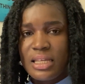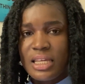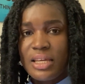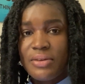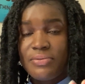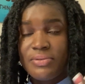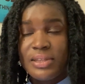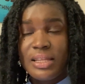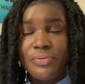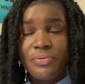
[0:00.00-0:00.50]

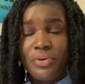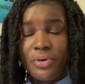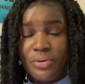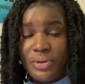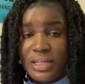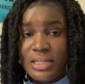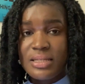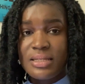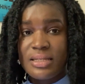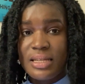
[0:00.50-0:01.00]
If, for
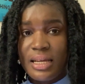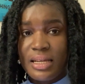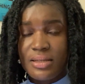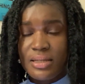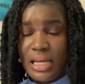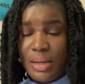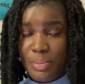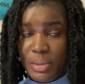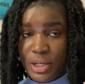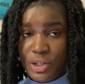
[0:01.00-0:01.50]

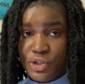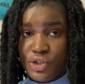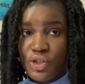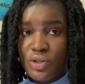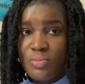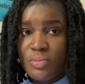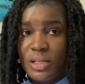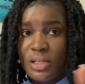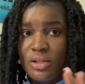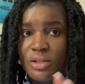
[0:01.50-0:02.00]
instance, I'm
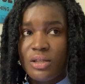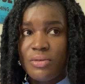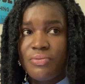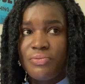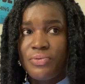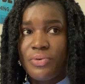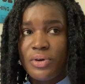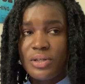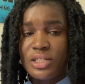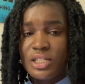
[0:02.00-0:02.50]
assuming the
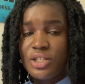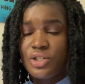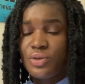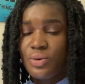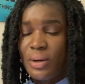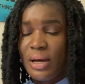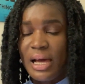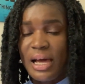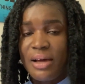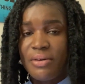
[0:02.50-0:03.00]
funding
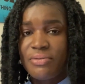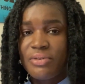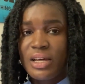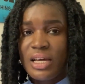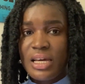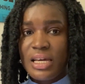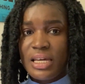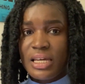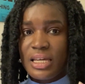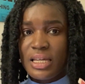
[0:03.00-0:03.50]
you have
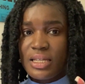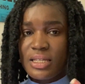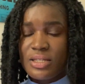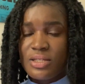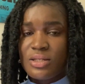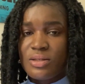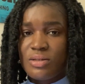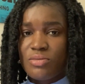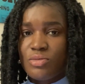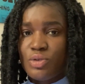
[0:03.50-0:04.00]

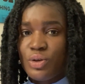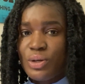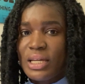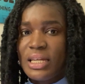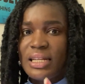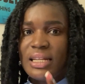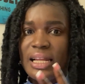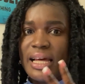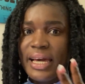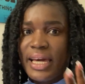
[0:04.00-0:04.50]
is
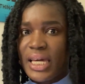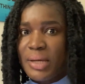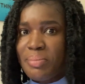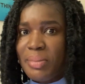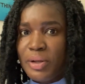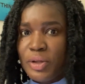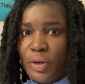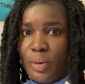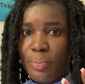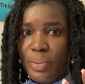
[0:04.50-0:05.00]
looking like it
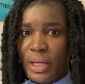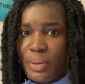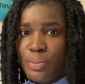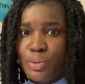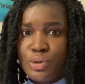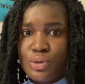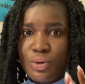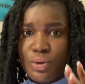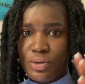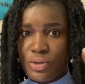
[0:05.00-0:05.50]
might not be
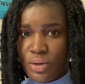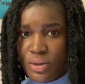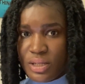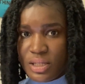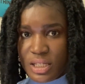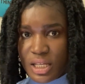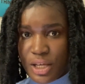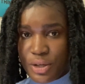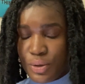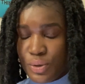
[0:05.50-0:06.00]
able to
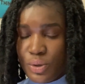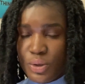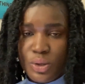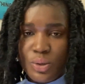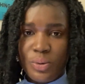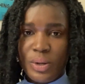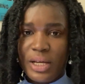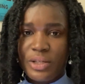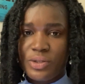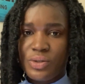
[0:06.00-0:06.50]
sustain you
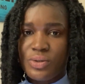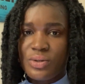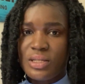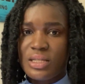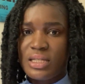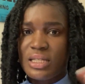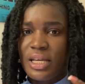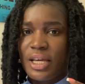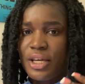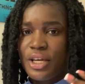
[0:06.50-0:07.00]
throughout your
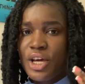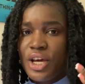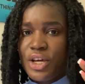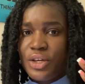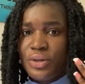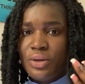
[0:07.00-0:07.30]
stay,